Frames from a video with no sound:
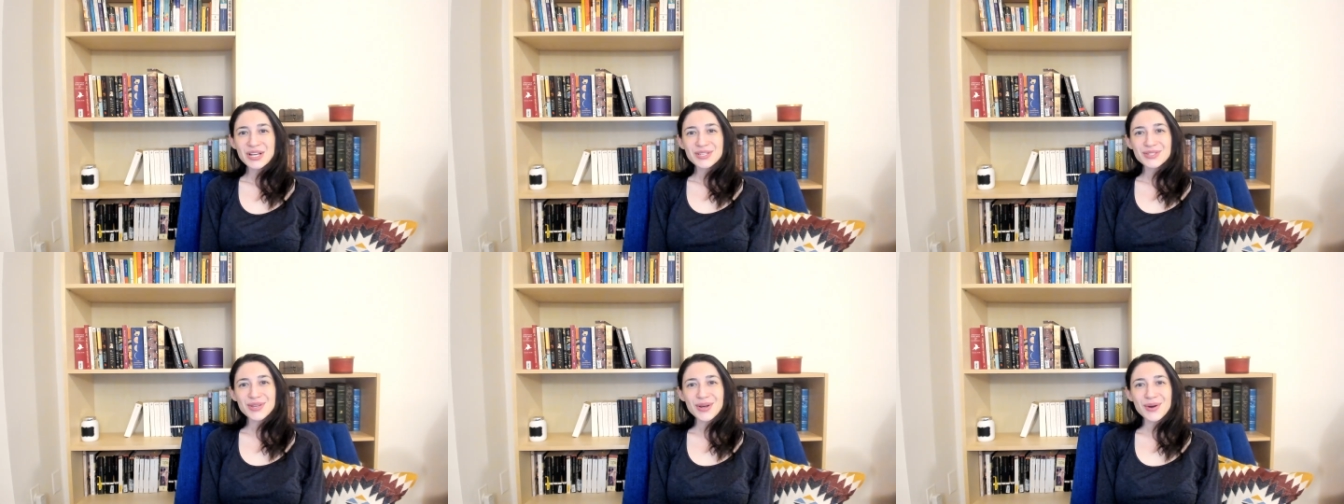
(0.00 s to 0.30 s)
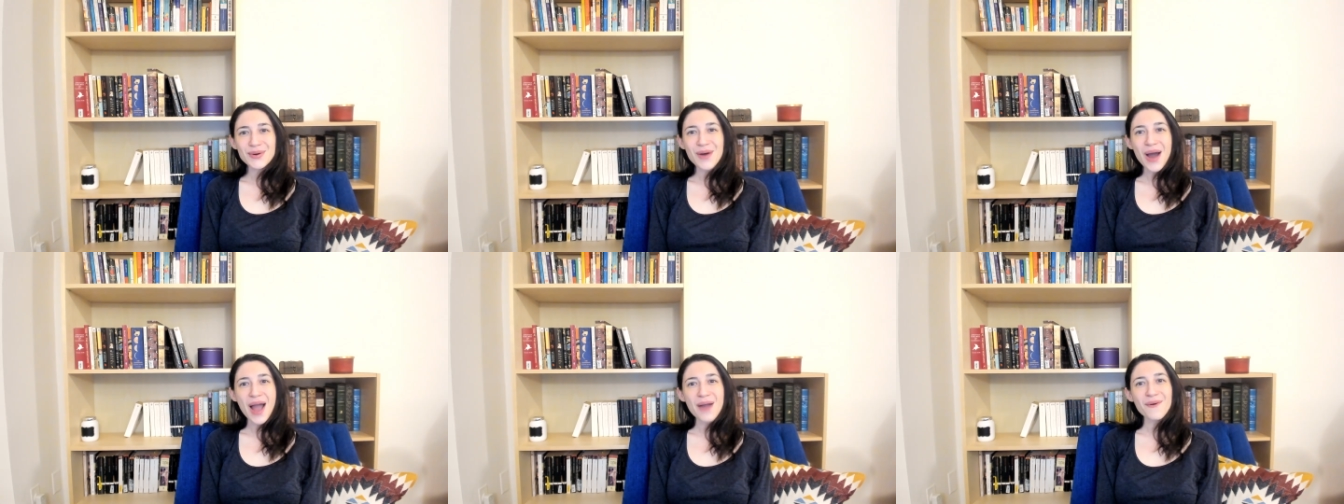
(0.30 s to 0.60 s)

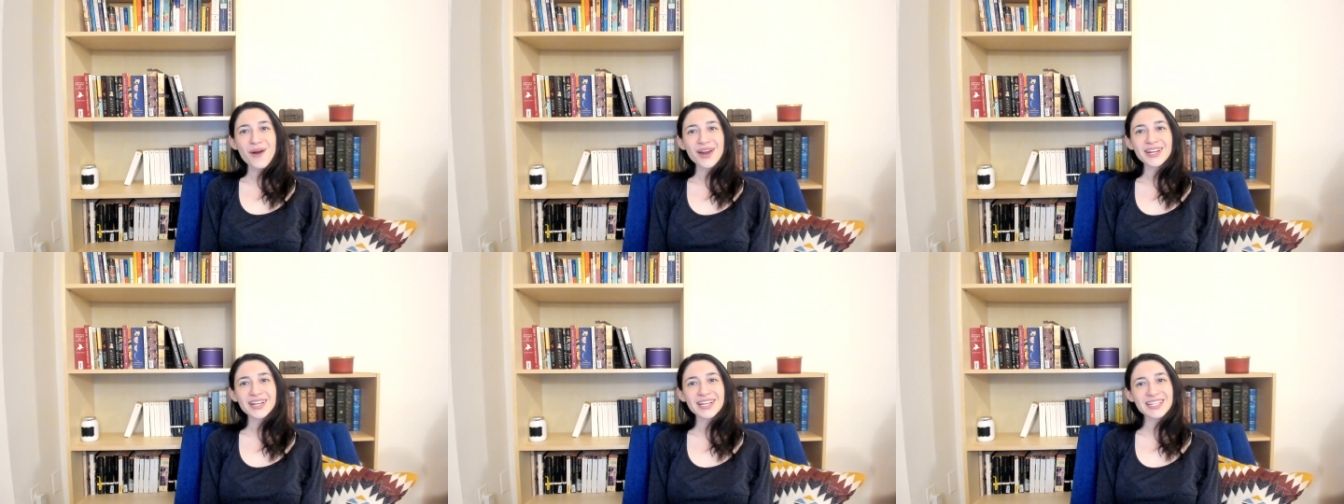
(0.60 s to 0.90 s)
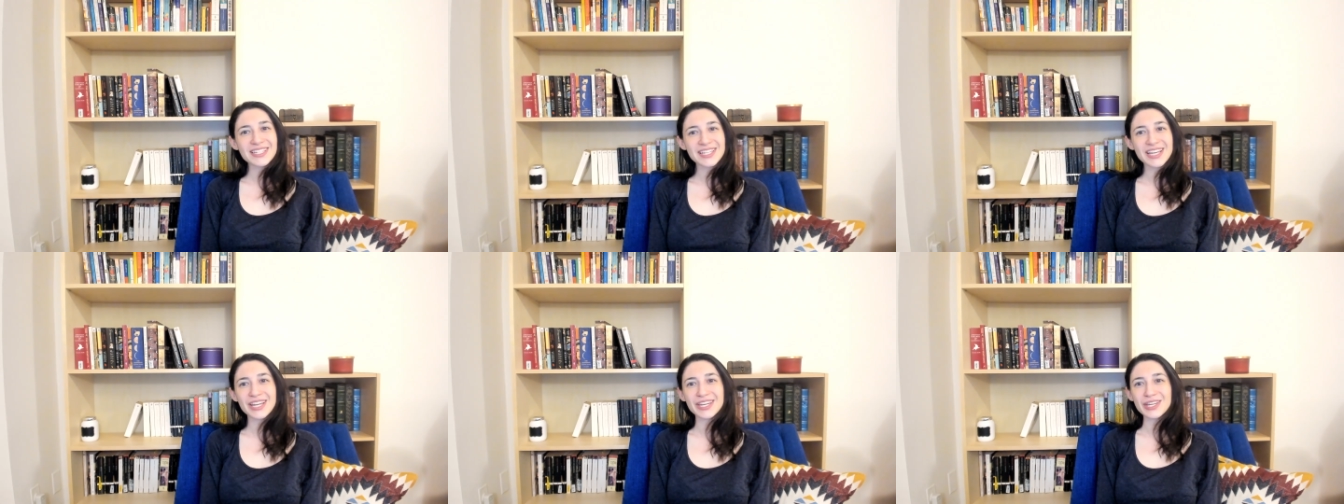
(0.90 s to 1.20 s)
So I want to
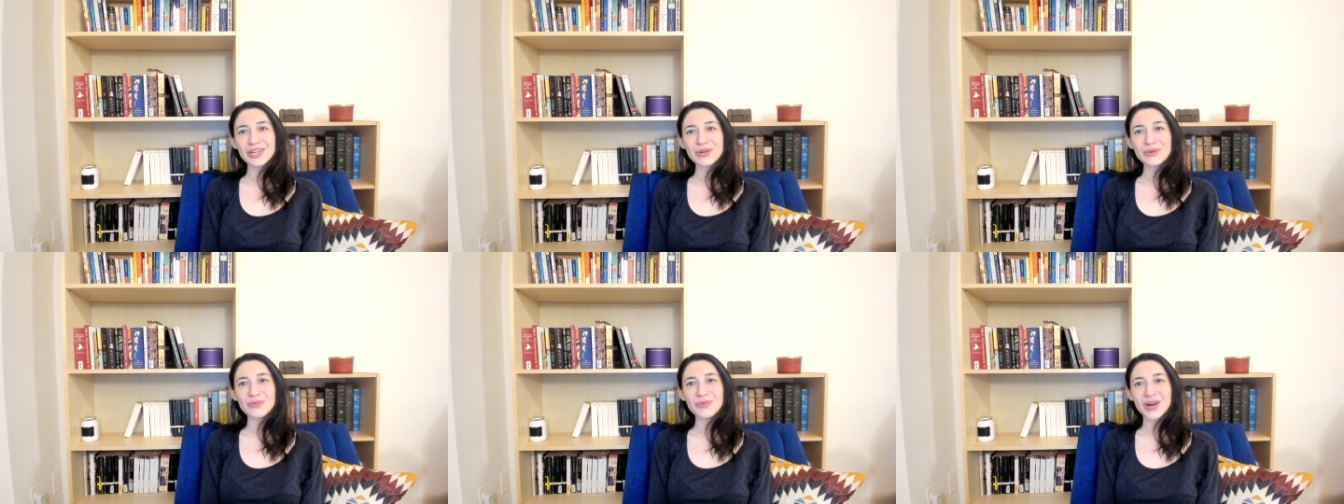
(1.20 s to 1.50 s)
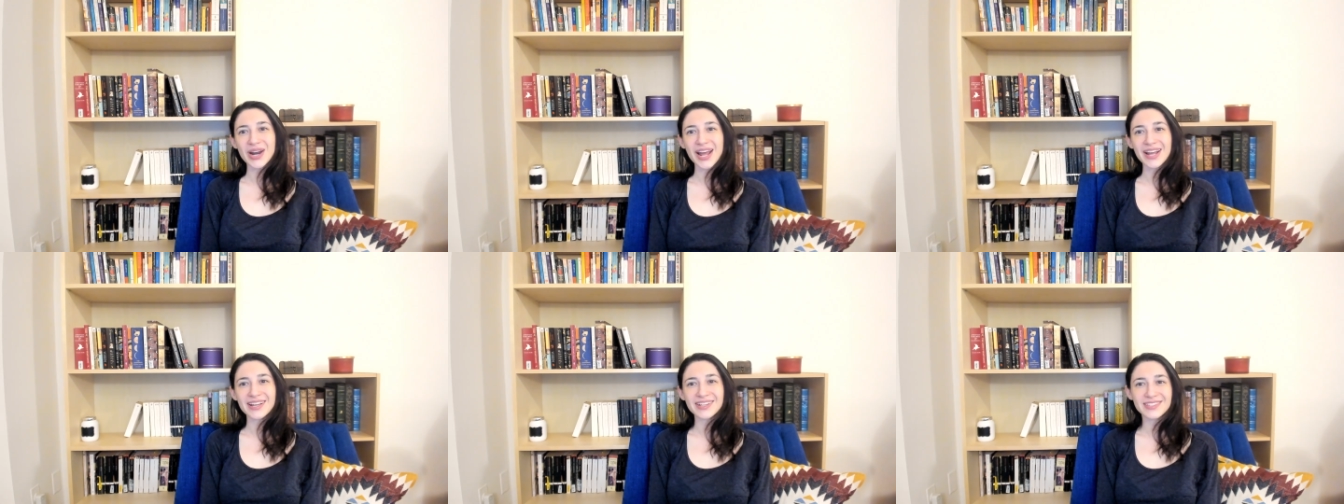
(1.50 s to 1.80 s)
continue
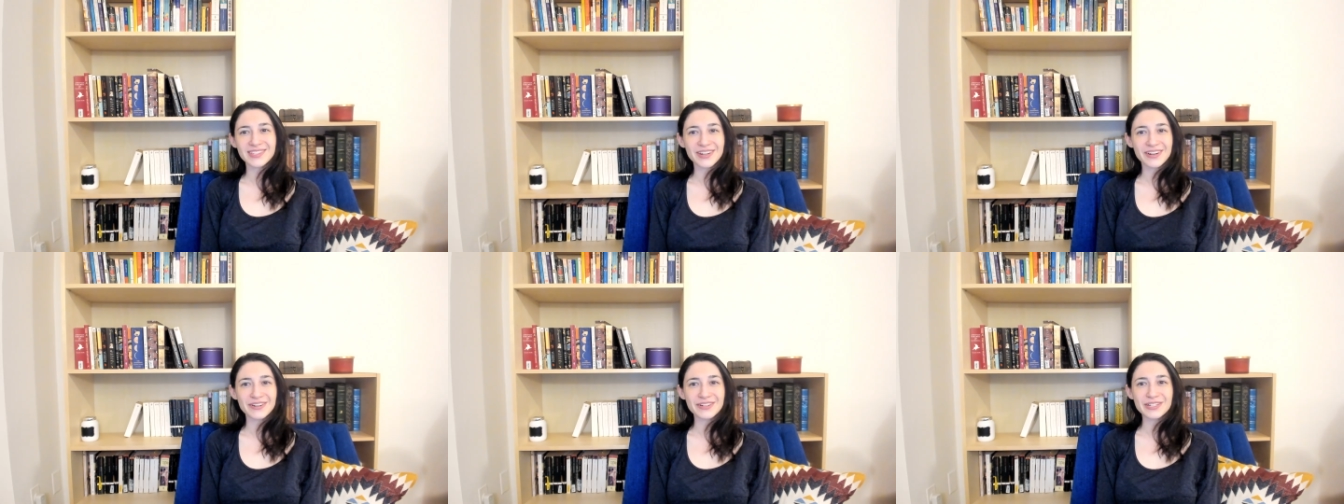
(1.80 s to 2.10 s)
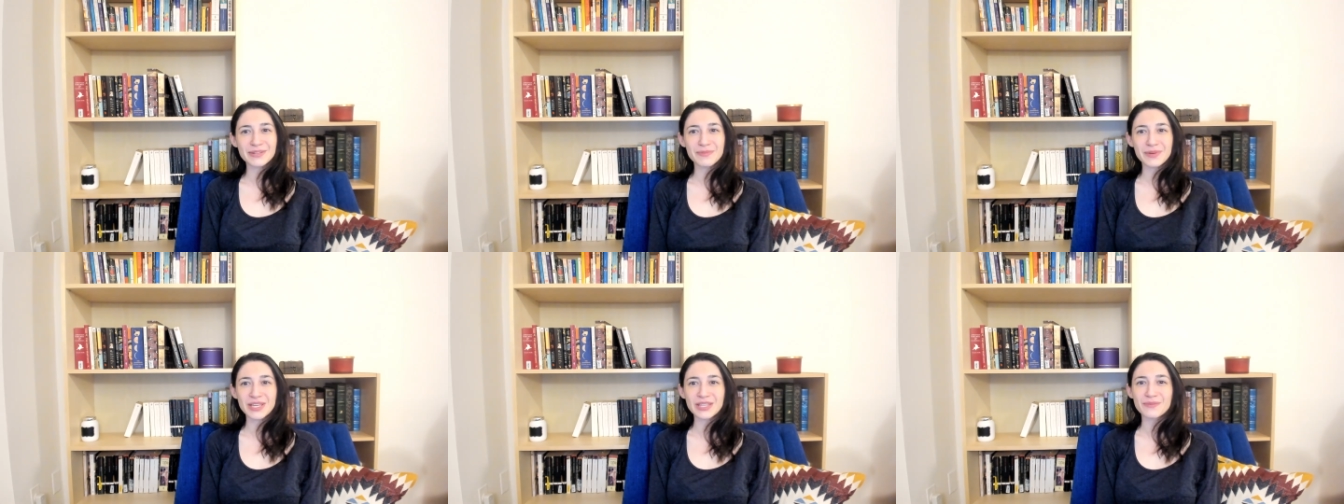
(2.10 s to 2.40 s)
what I consider
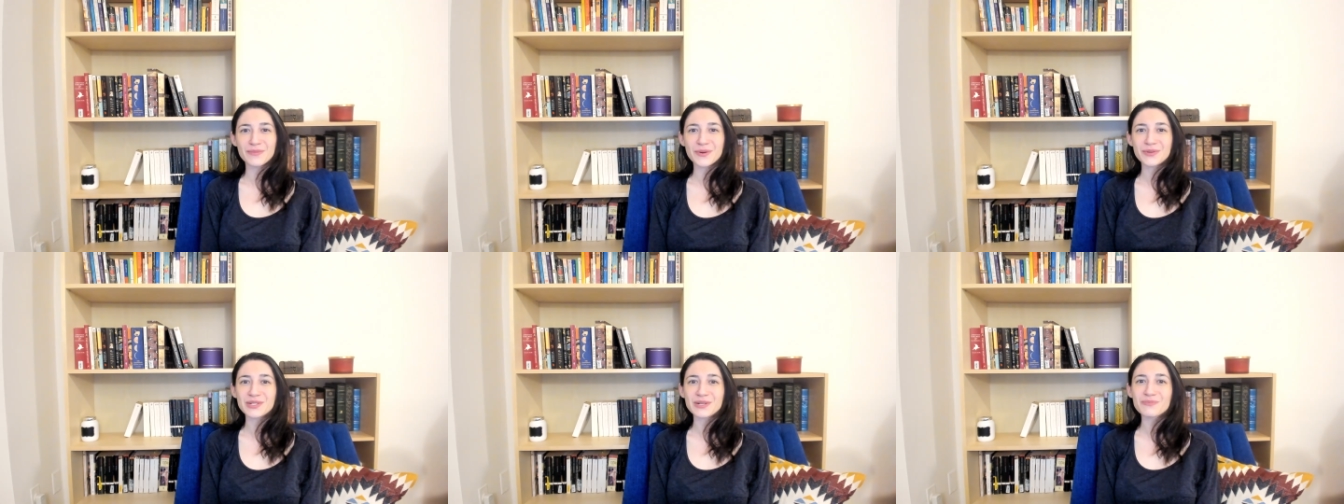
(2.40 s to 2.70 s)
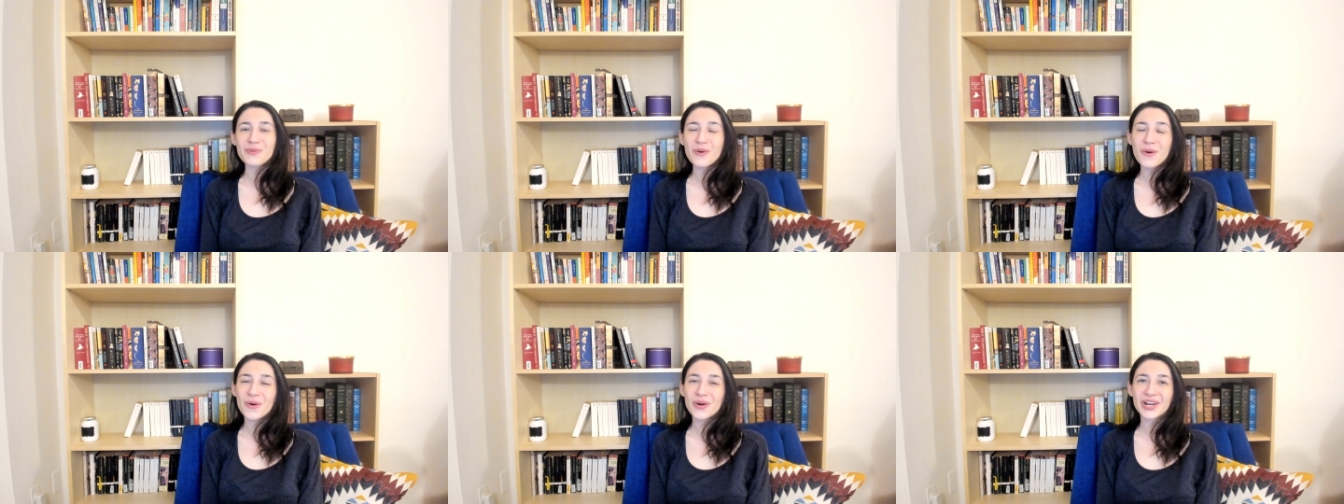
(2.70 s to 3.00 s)
to be the most
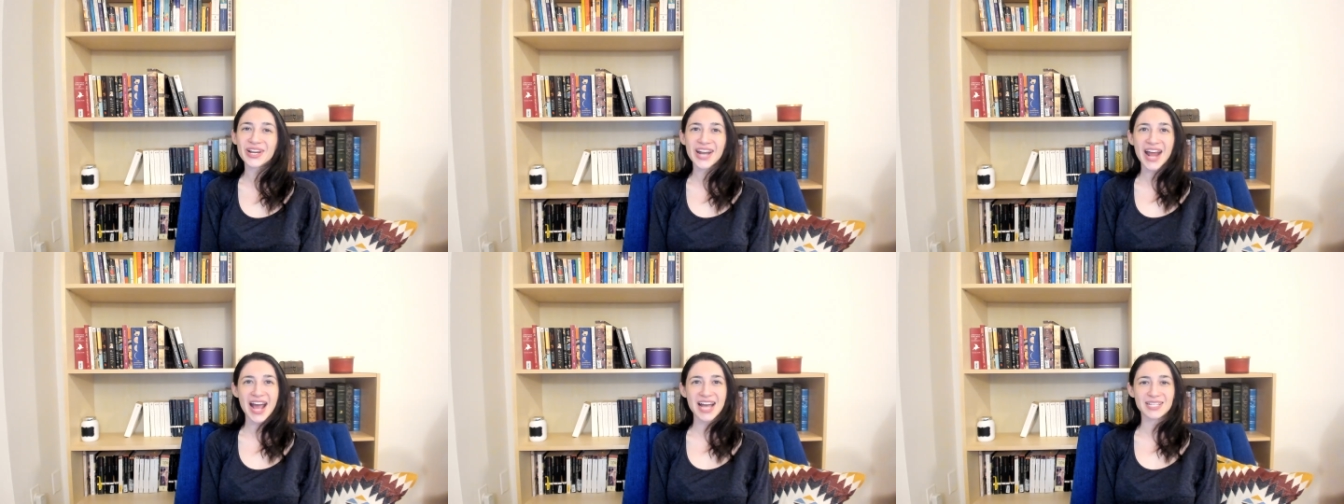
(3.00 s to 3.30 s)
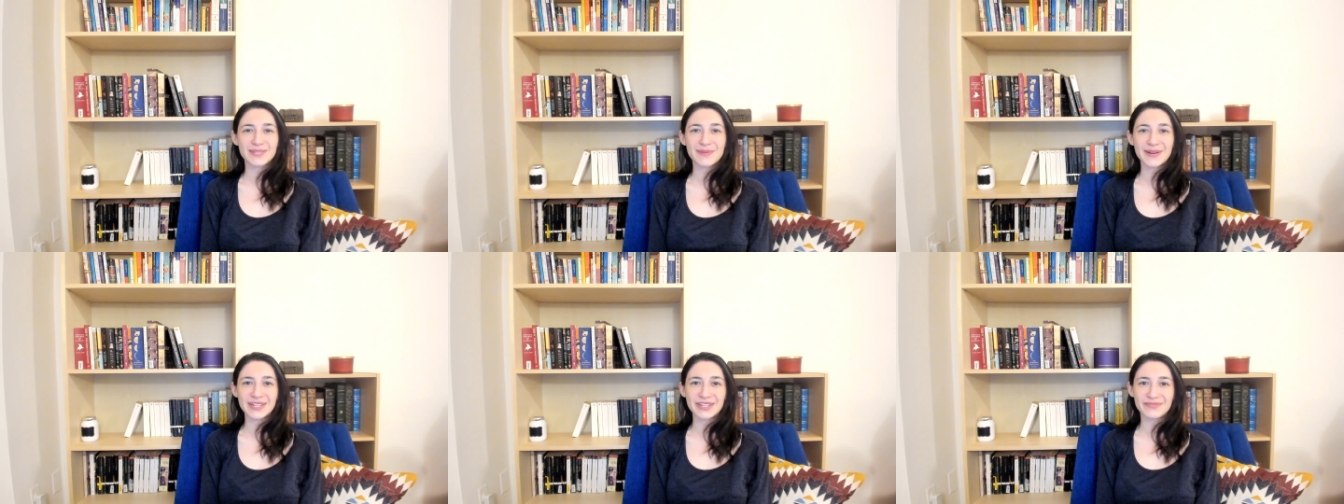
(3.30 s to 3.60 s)
important
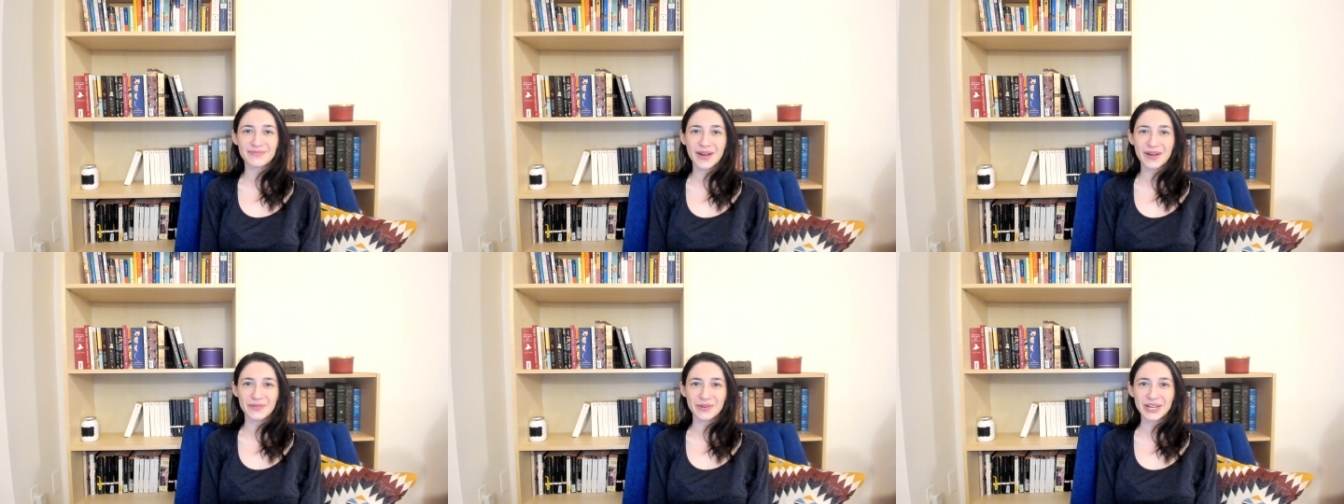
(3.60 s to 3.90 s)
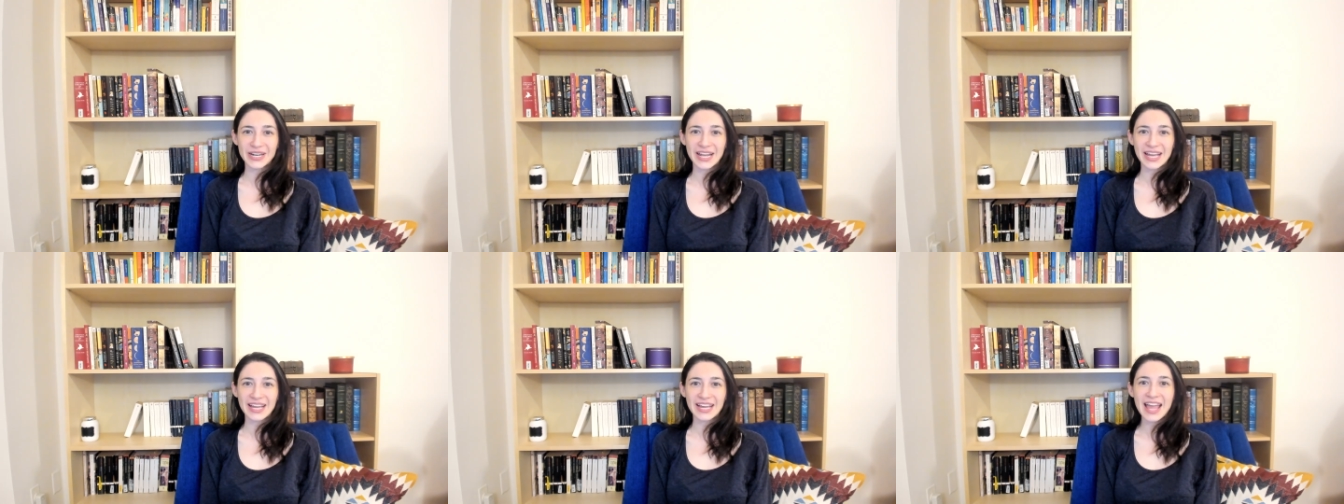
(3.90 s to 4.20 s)
aspect of my
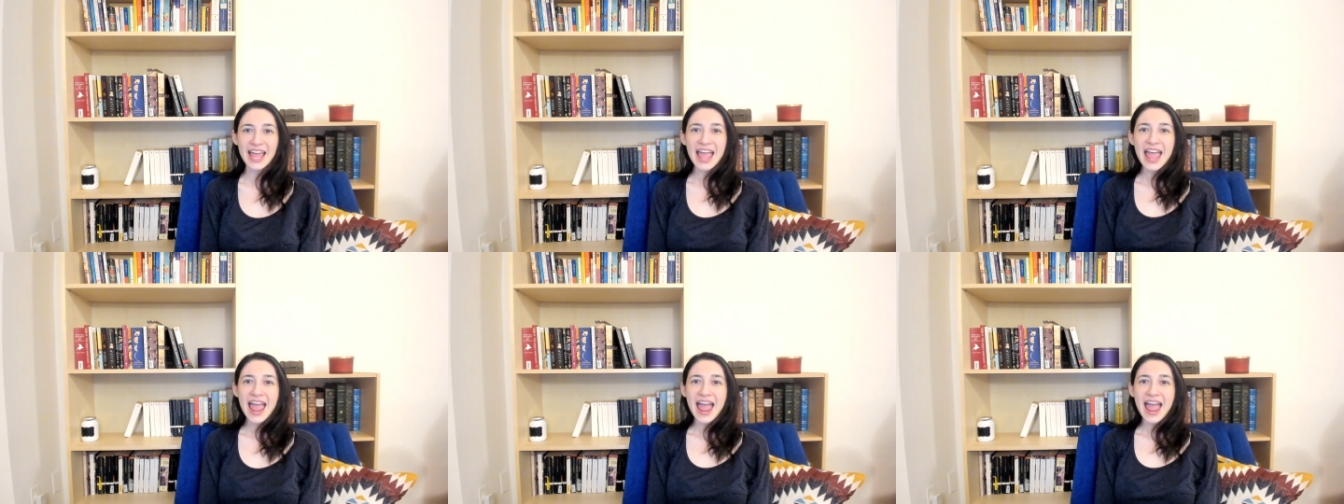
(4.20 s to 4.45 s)
reading,